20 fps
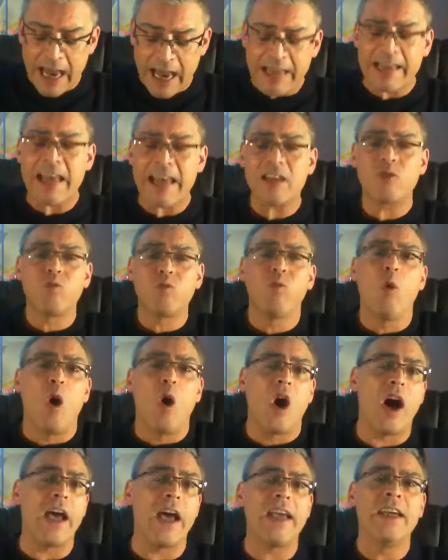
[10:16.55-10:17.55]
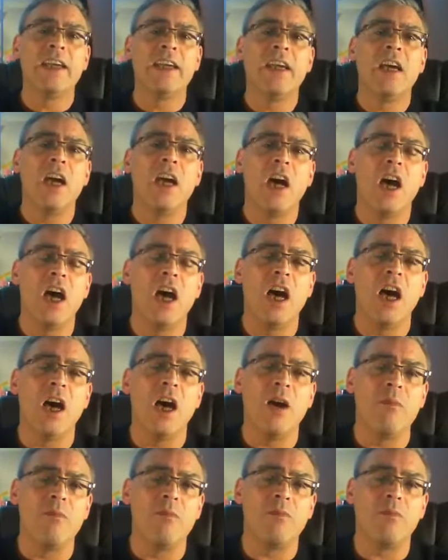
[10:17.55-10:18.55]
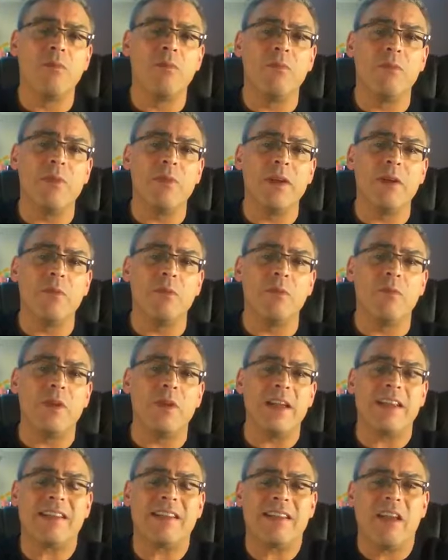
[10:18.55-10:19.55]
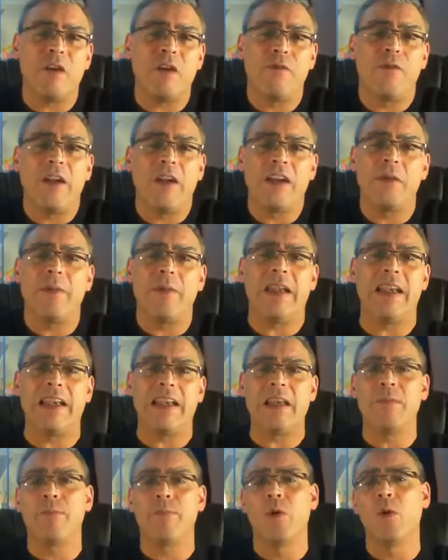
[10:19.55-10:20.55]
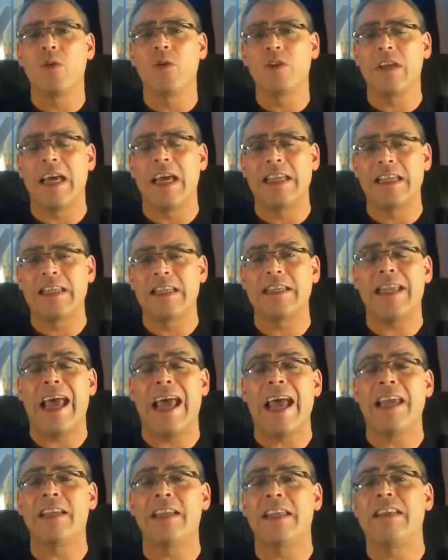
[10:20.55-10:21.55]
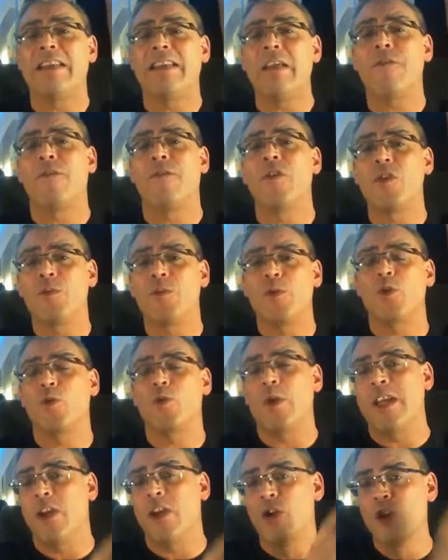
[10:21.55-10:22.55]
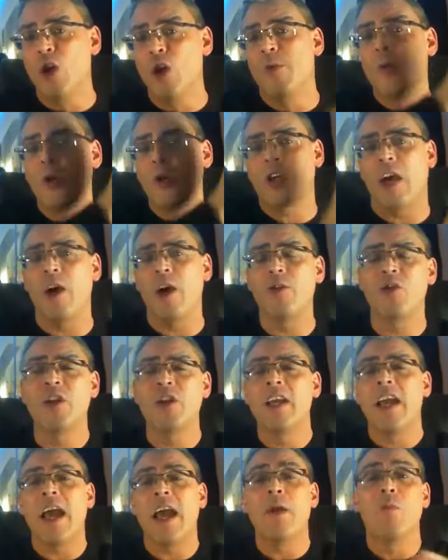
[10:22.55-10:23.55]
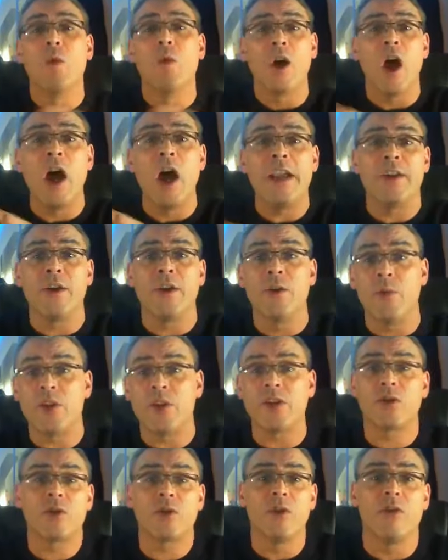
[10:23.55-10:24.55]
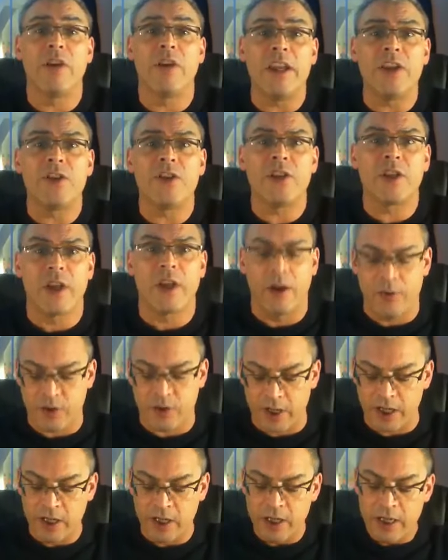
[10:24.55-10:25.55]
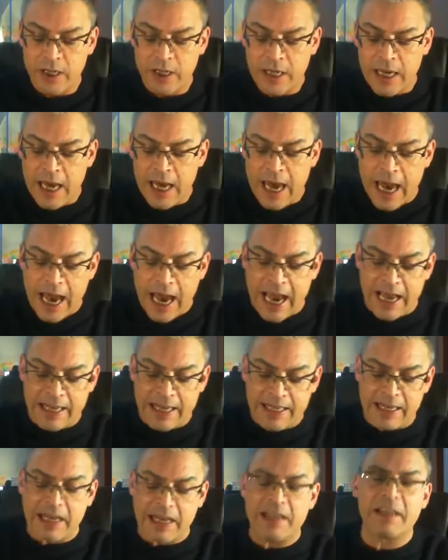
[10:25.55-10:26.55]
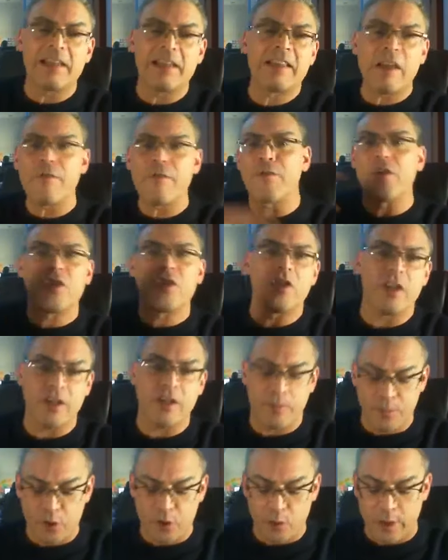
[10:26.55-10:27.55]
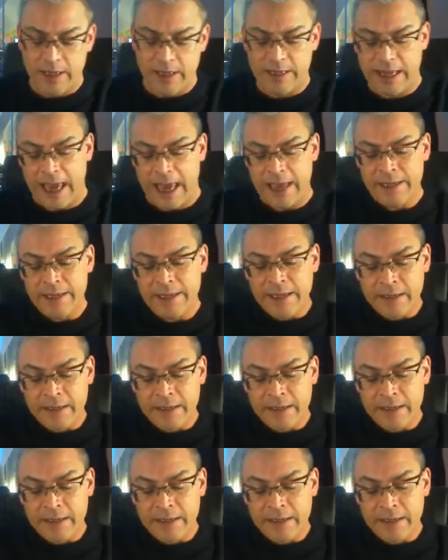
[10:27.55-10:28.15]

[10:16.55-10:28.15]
And that's why it's so fundamentally important to understand the difference between a normal coach and what I do, which is core energy coaching, and the differences between that.